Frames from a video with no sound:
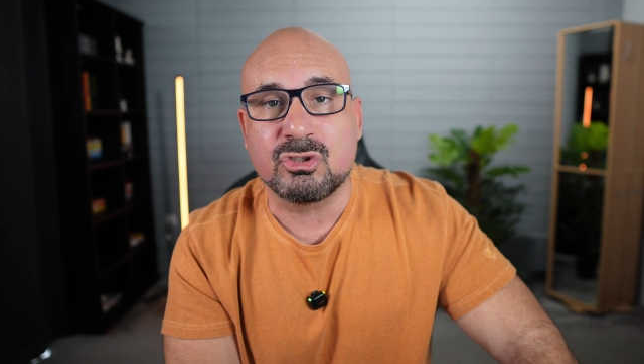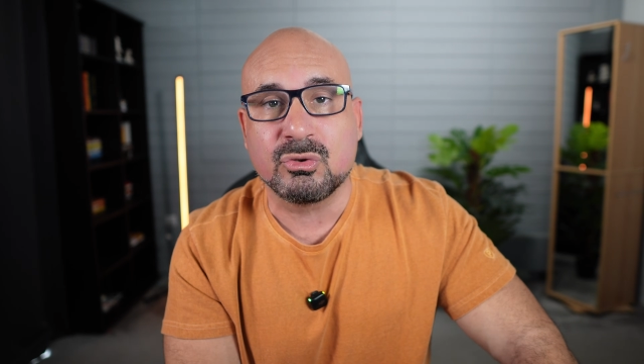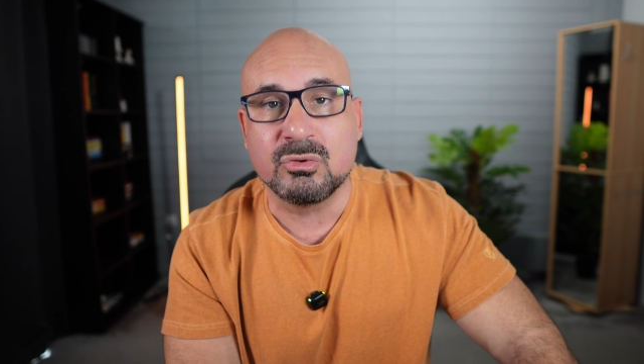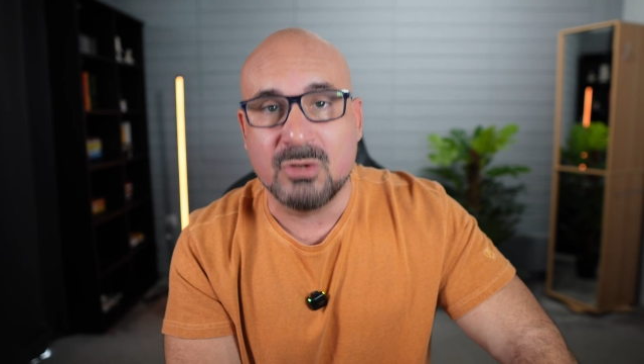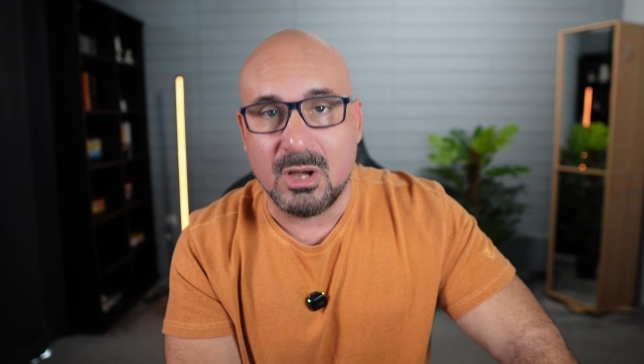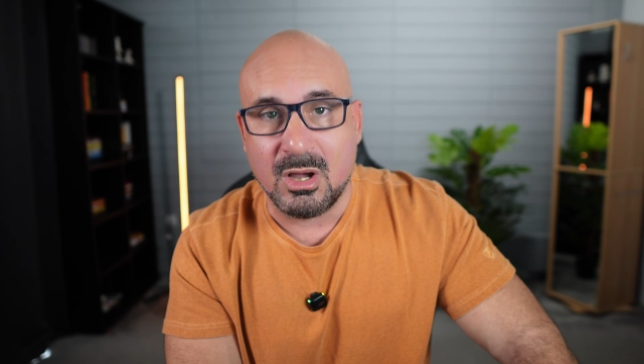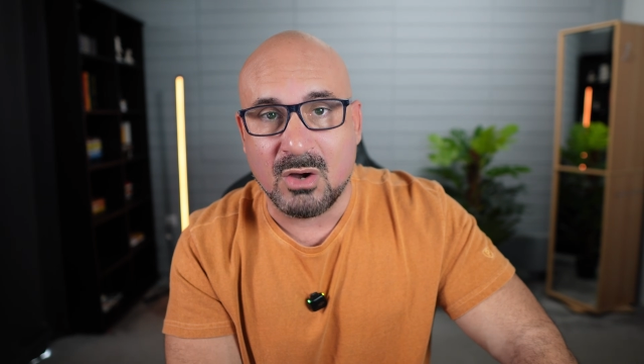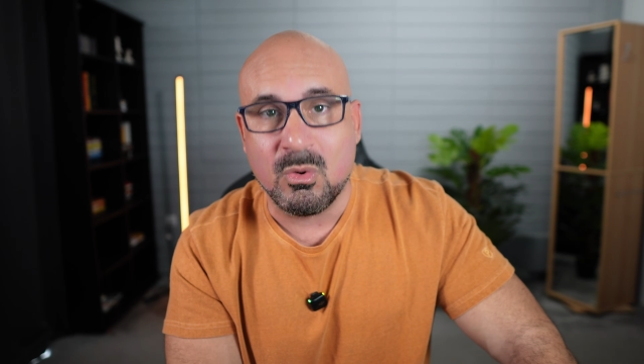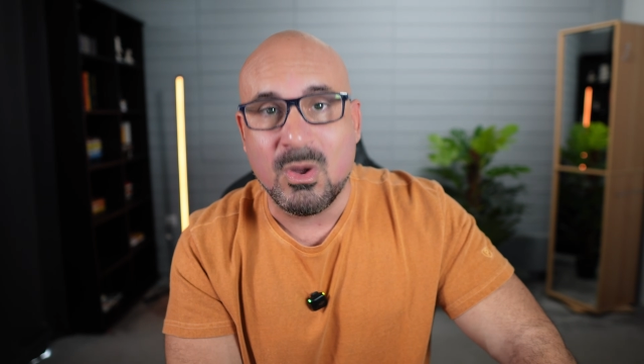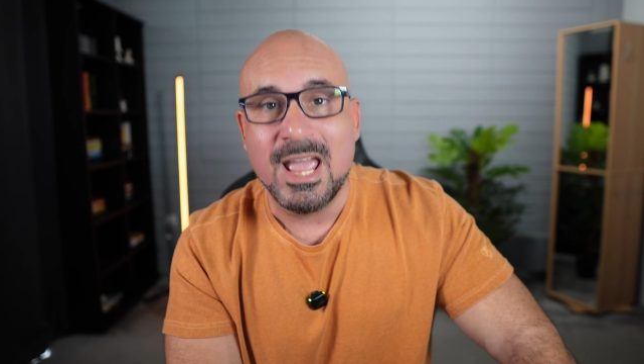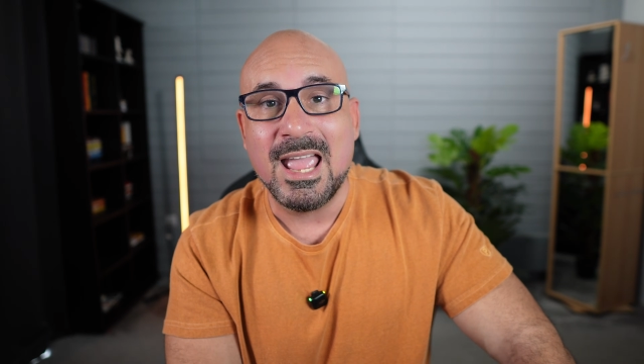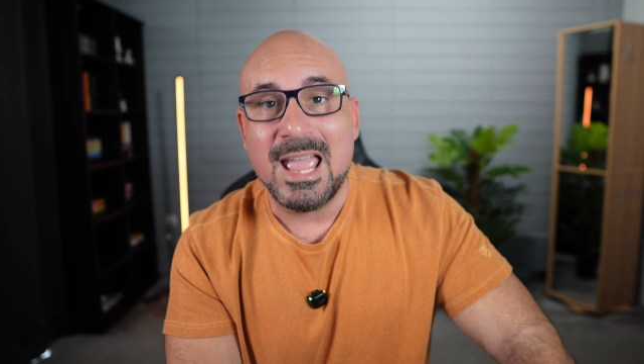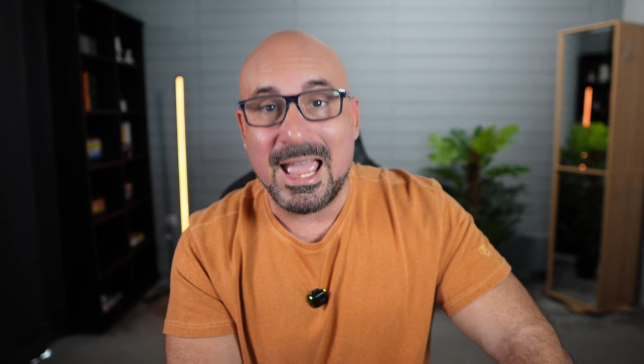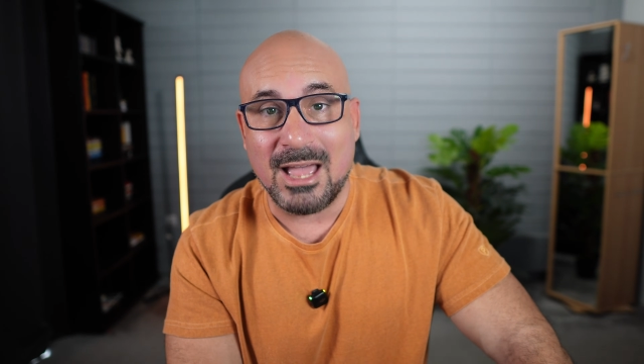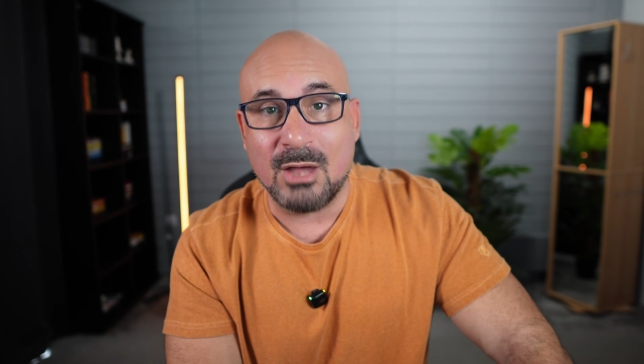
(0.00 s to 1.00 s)
know
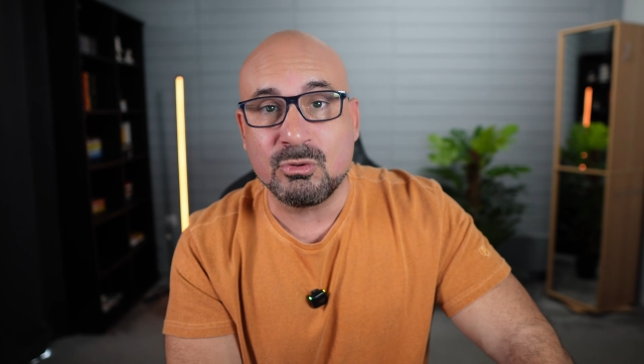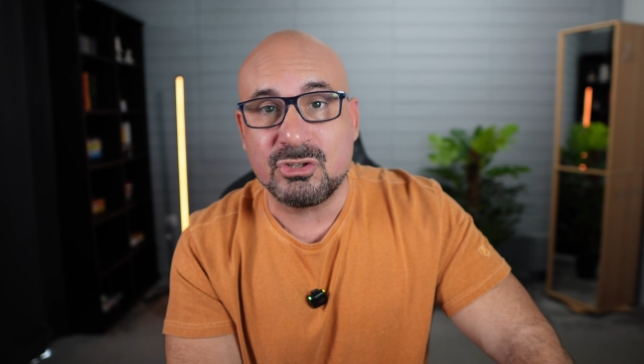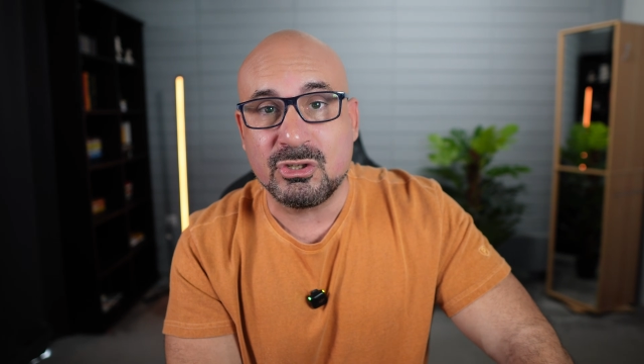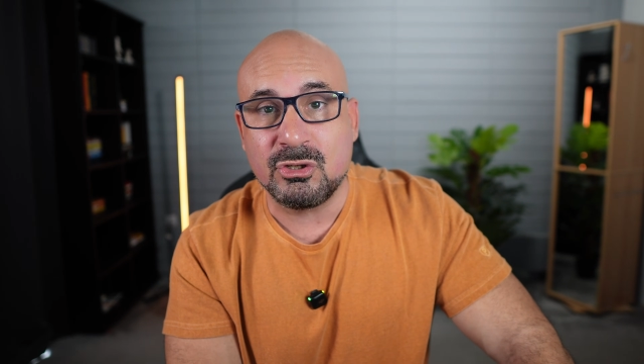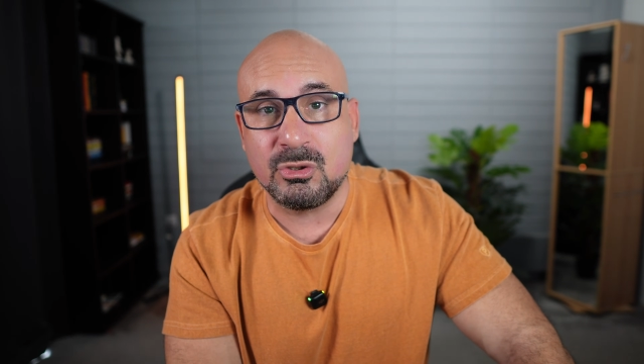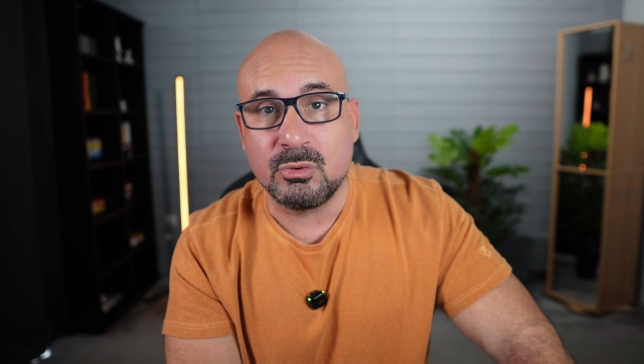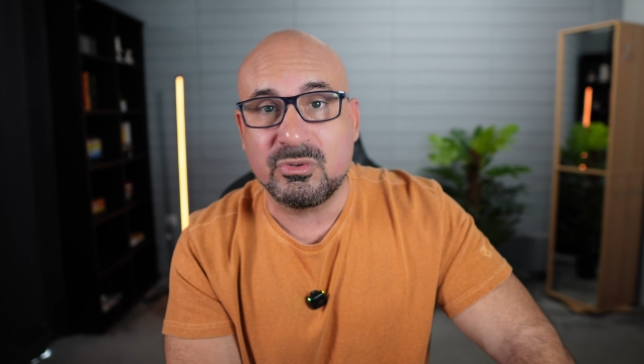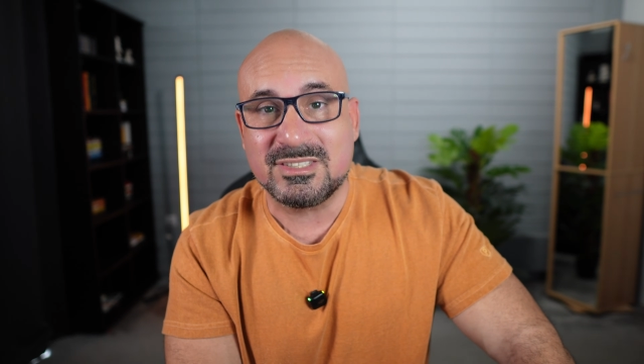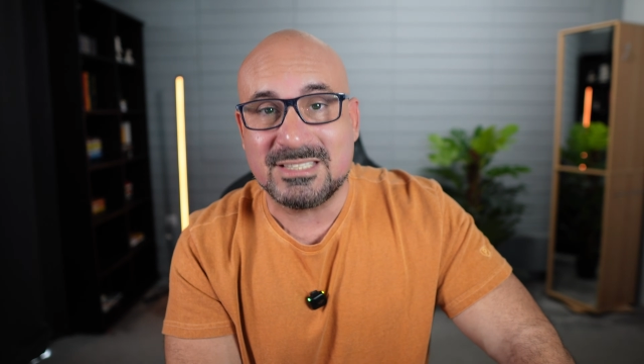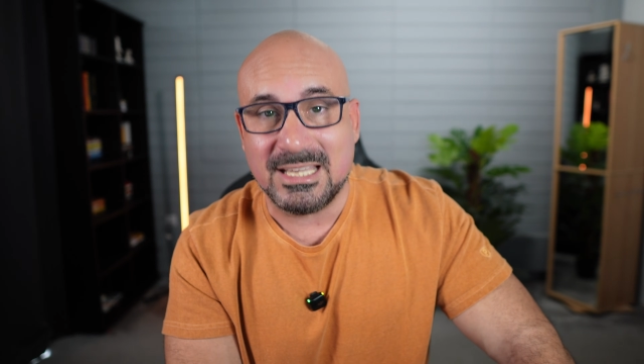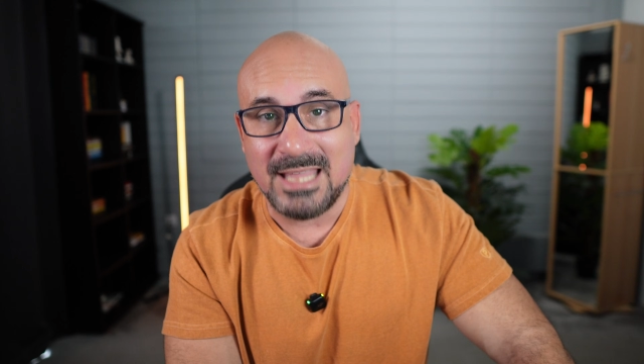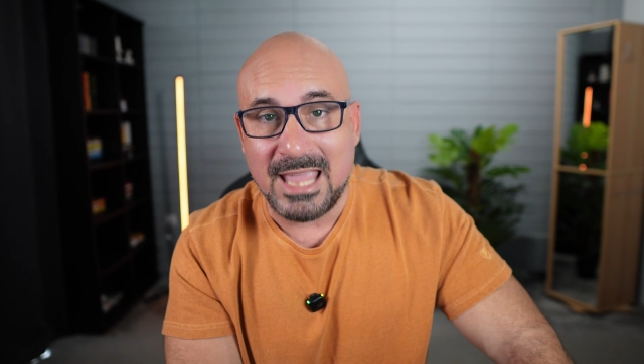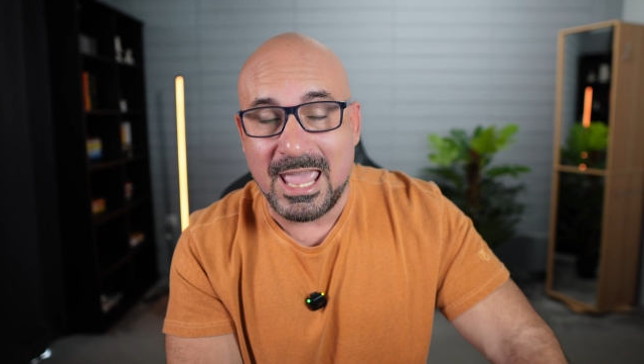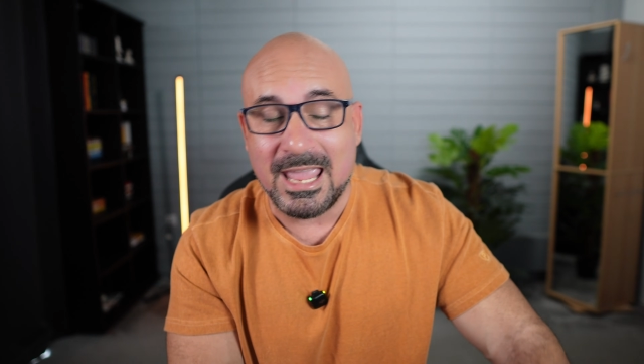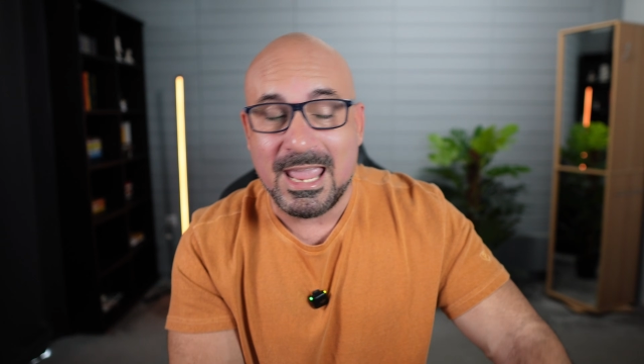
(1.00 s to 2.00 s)
how to use
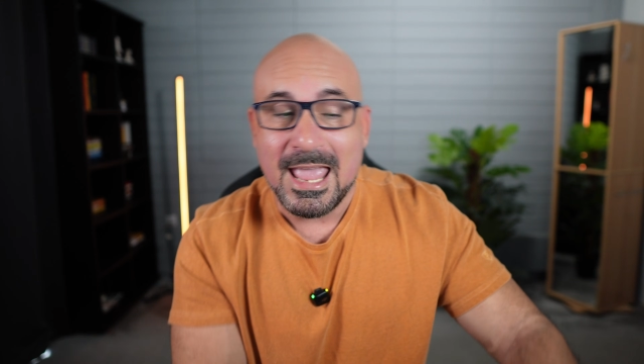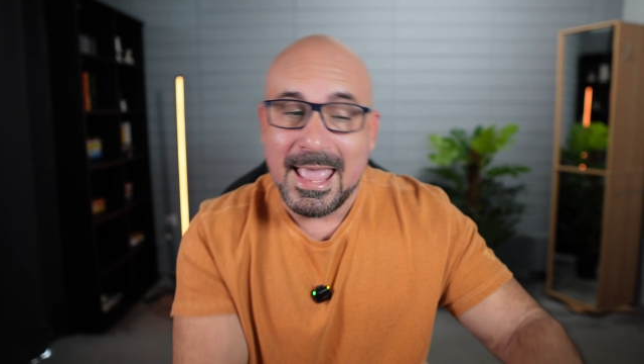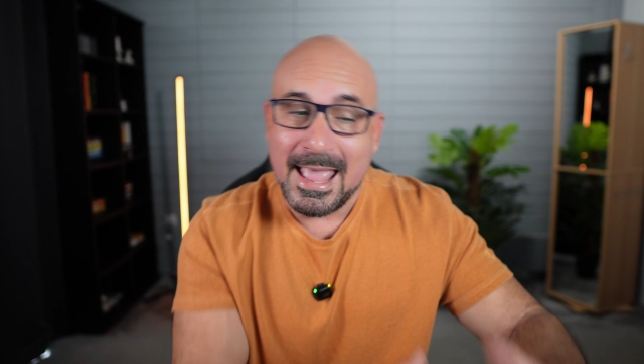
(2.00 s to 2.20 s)
TA,